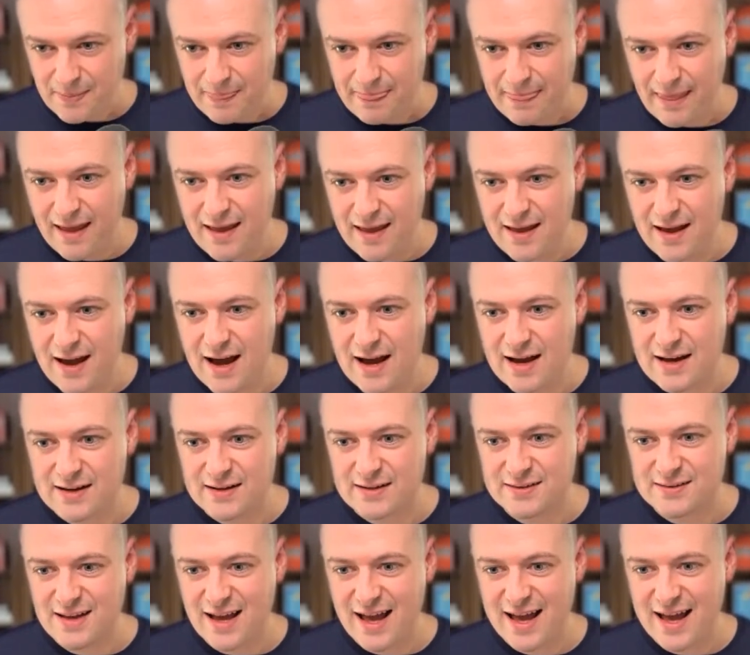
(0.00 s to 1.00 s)

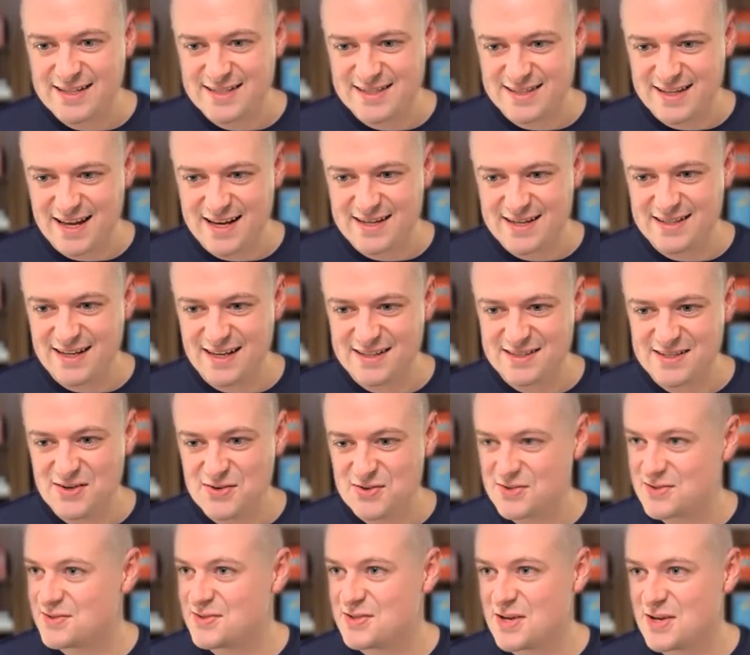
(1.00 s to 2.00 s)
Hey, Stacy, I see you
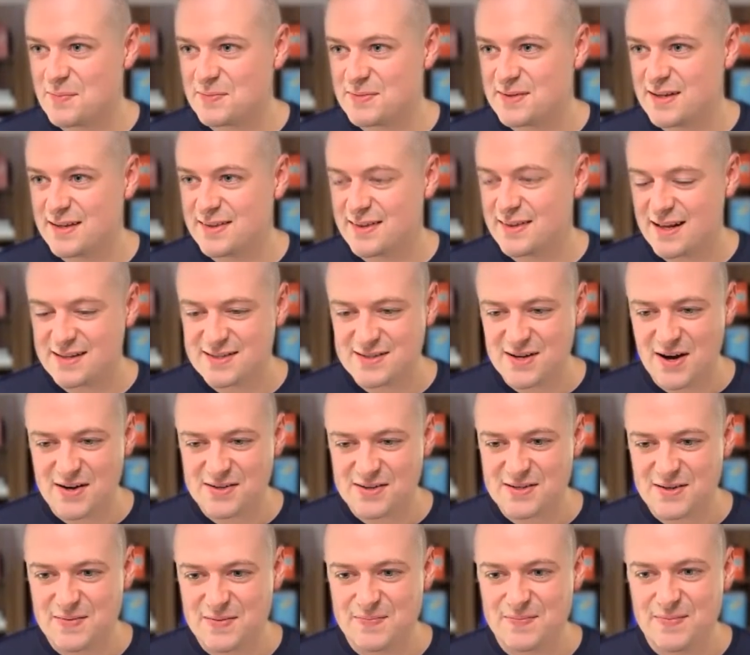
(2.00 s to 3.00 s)
just jumped in. That's
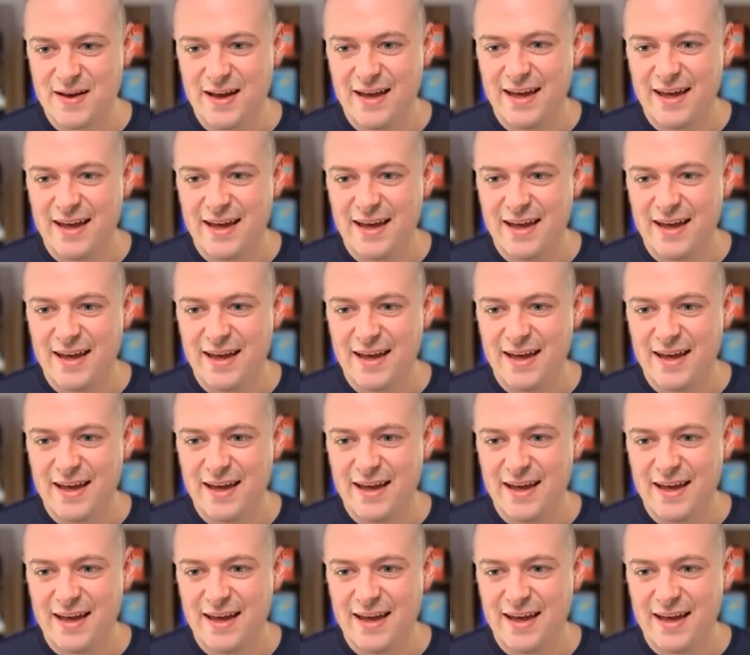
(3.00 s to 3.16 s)
awesome.